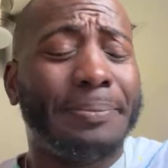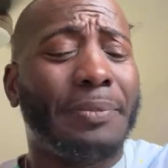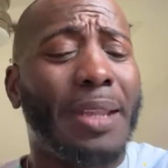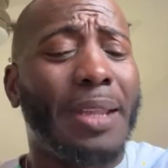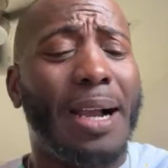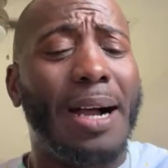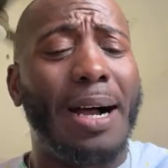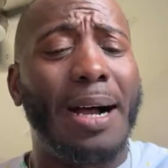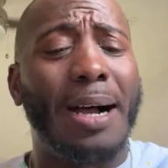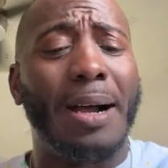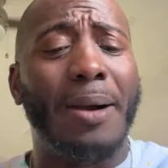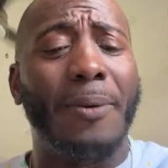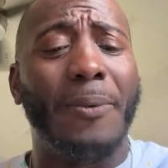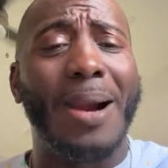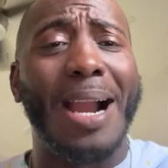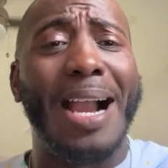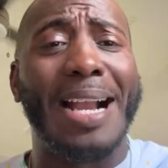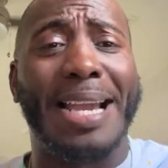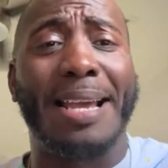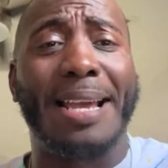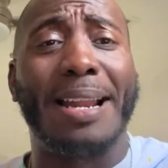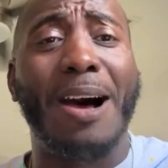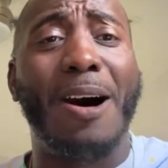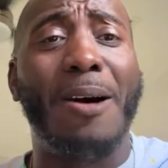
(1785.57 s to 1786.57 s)
where I
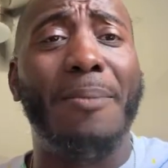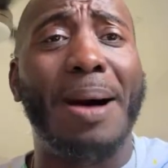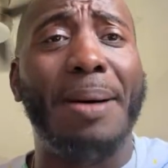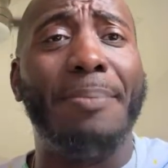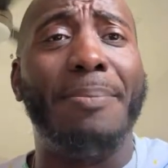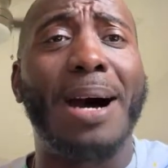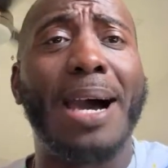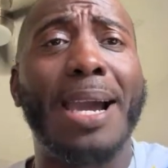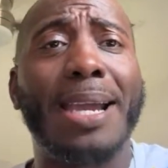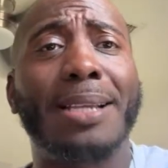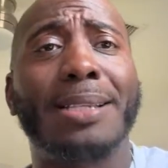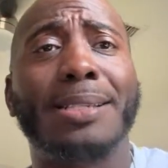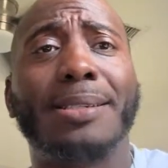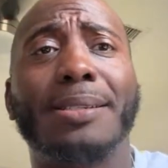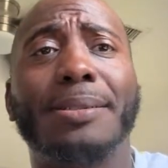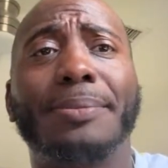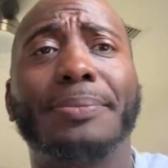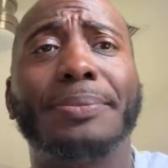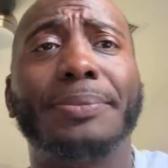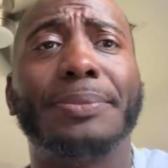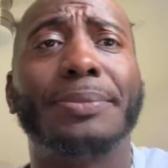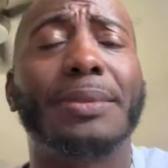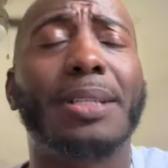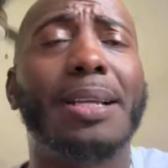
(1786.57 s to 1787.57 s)
get all my bikes,
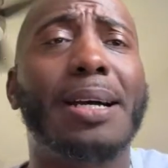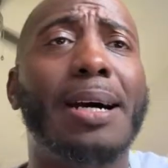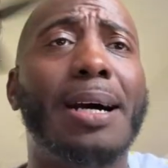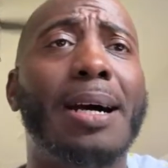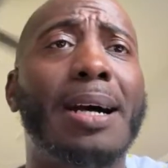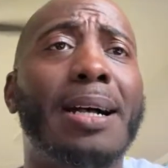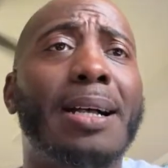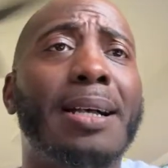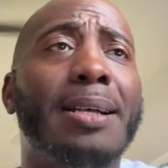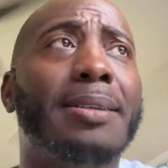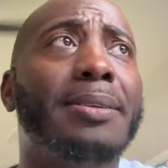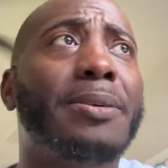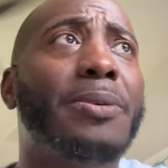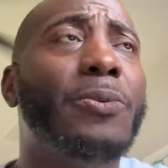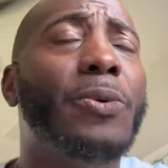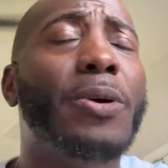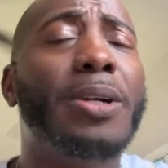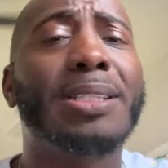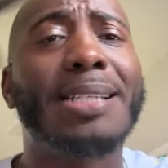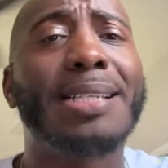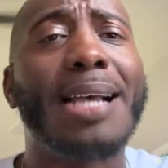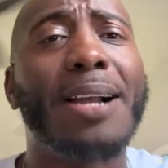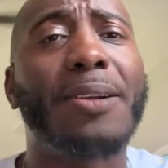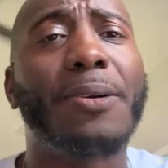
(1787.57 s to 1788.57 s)

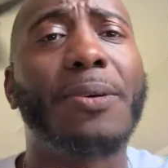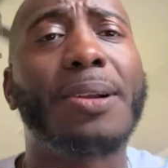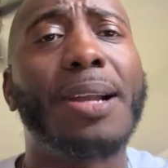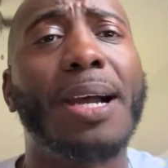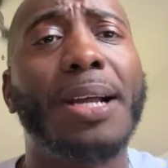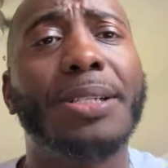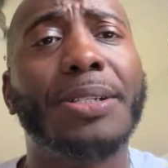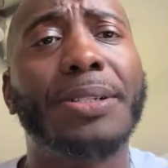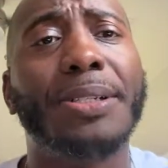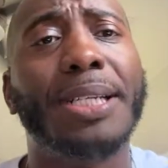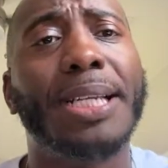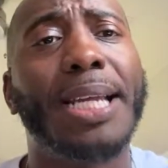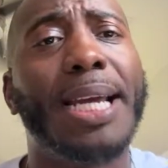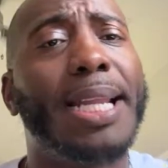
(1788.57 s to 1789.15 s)
Wood Cycle Country.